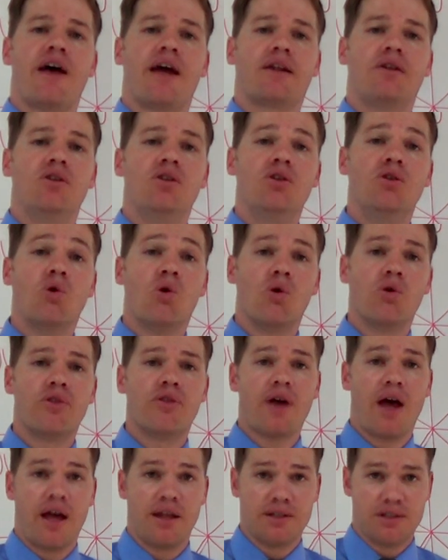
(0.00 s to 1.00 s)
that
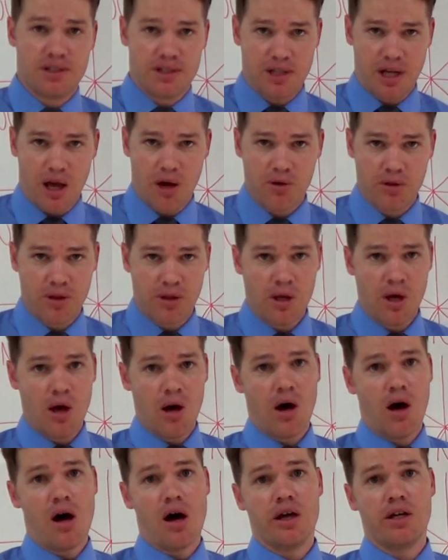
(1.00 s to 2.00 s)
north and
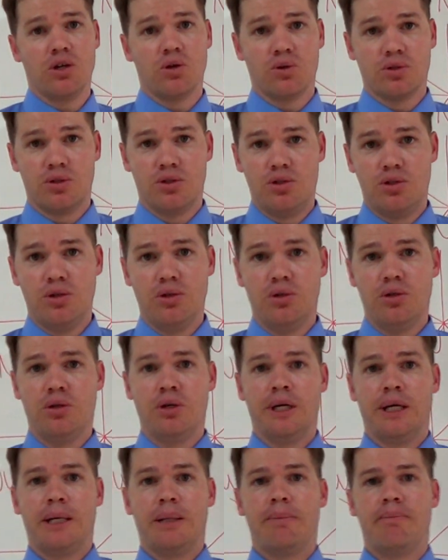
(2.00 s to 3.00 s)
south are your two
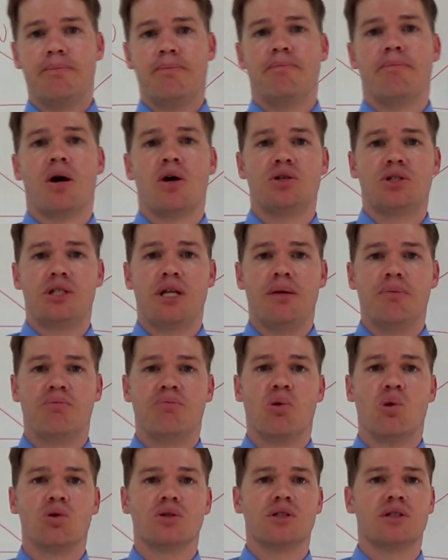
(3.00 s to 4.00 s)
most
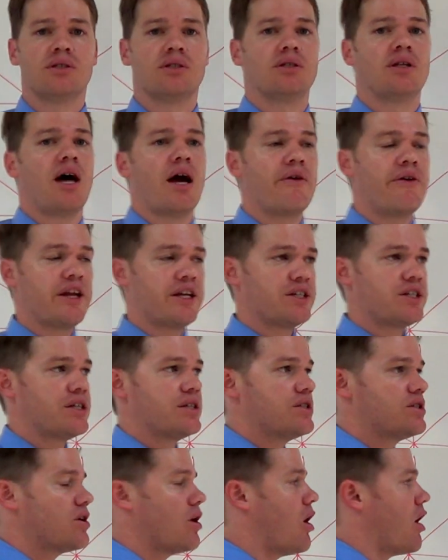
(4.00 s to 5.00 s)
important
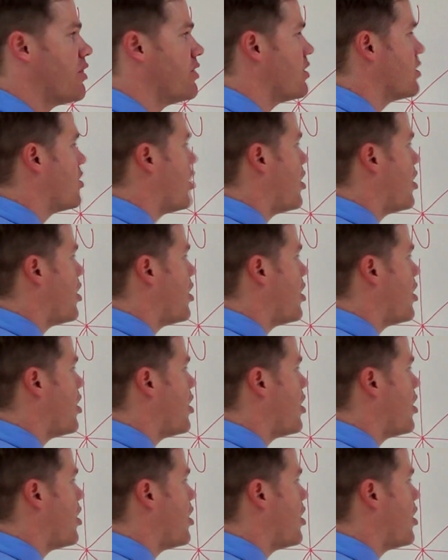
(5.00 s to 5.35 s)
directions on the